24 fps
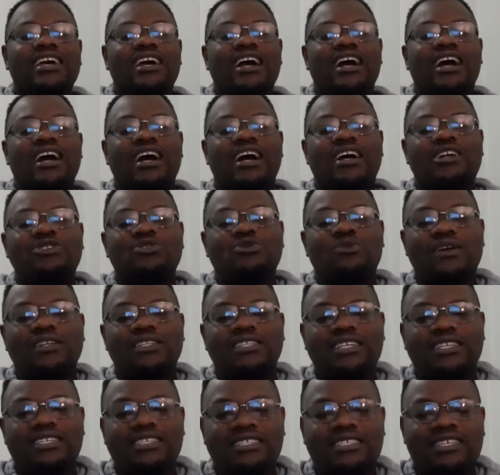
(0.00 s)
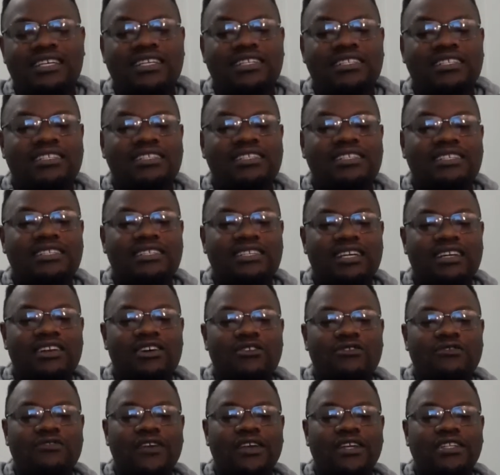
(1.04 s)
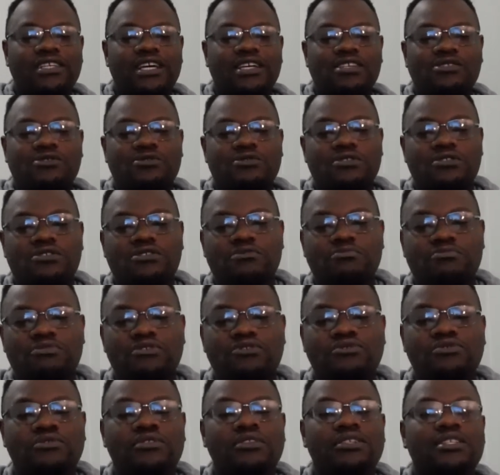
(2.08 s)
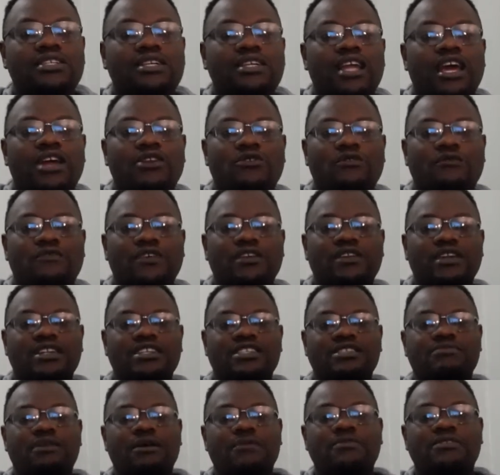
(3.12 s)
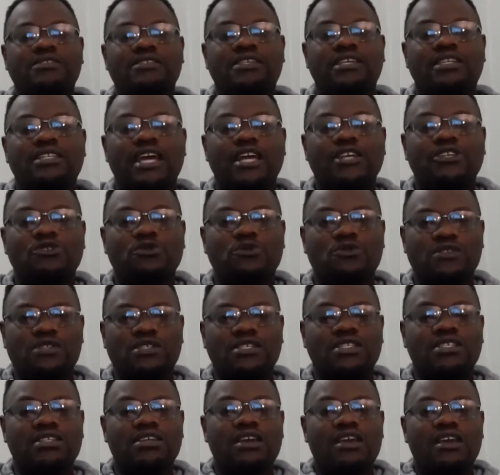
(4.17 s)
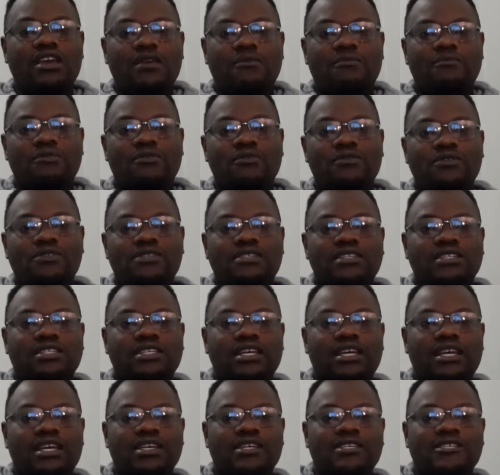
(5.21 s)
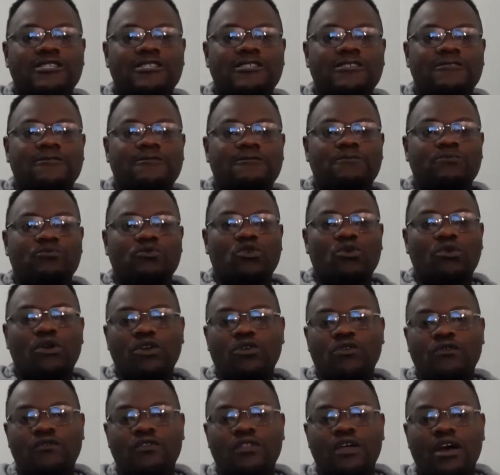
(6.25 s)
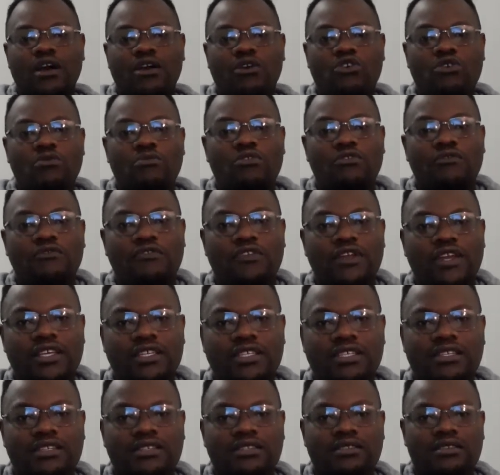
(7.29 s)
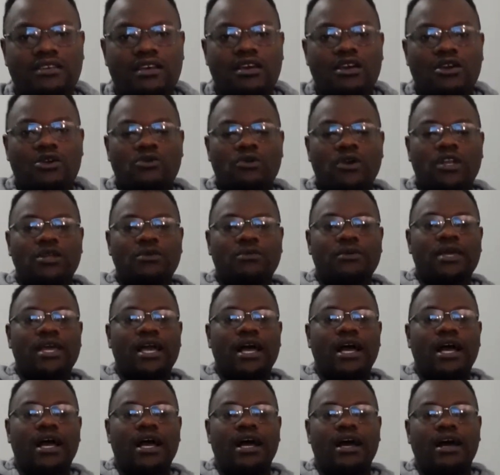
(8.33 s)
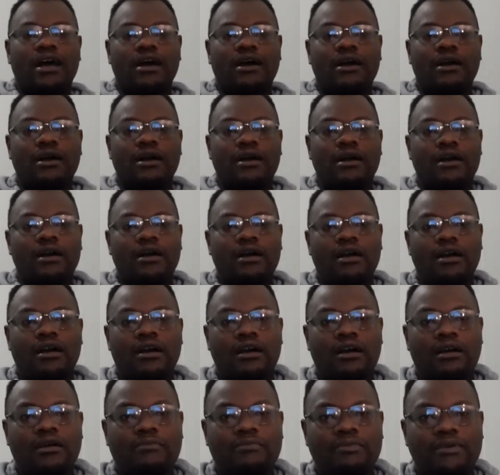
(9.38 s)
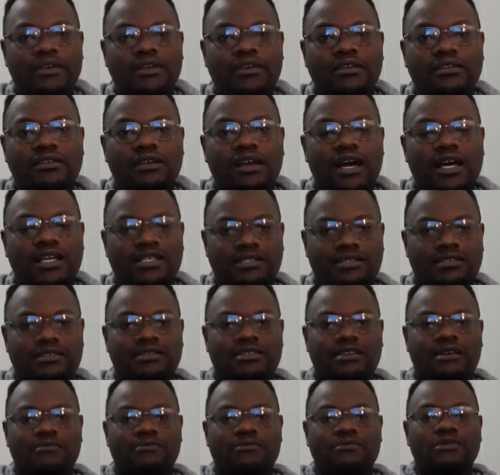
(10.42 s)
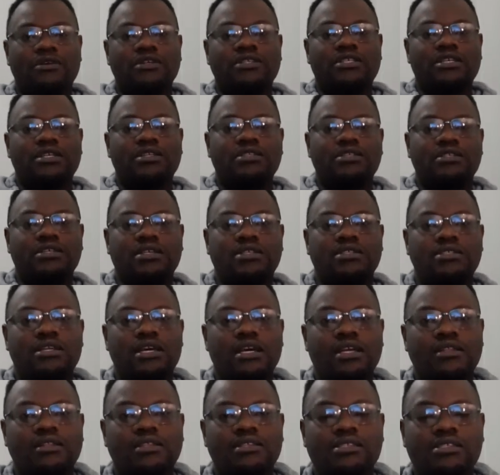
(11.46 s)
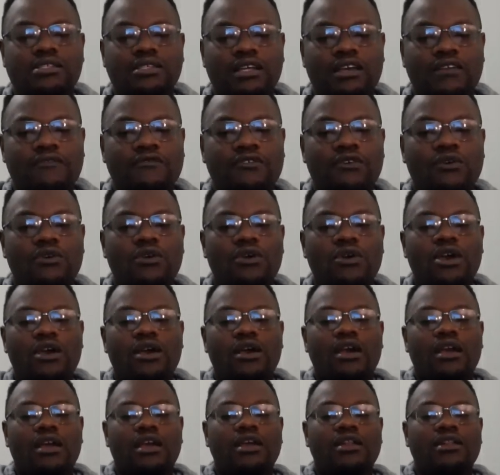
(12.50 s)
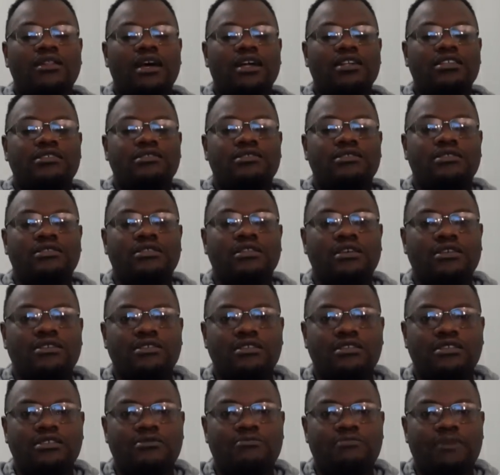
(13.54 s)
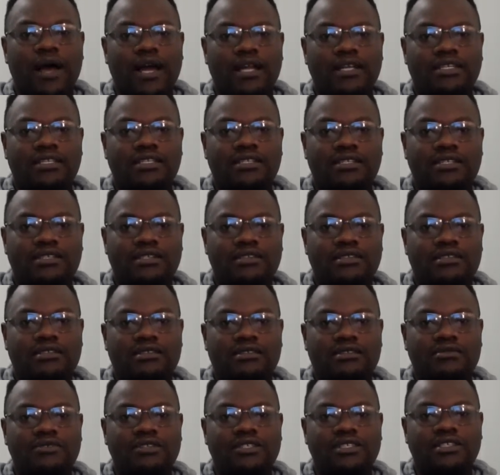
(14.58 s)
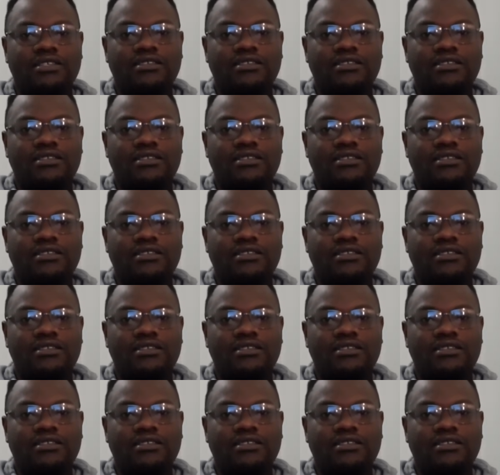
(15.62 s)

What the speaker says: To what extent did internal factors contribute to the decline of the Great Zimbabwe State? I chose it because it has one of the common phrases when we are being asked some questions at this level, and that there's this part which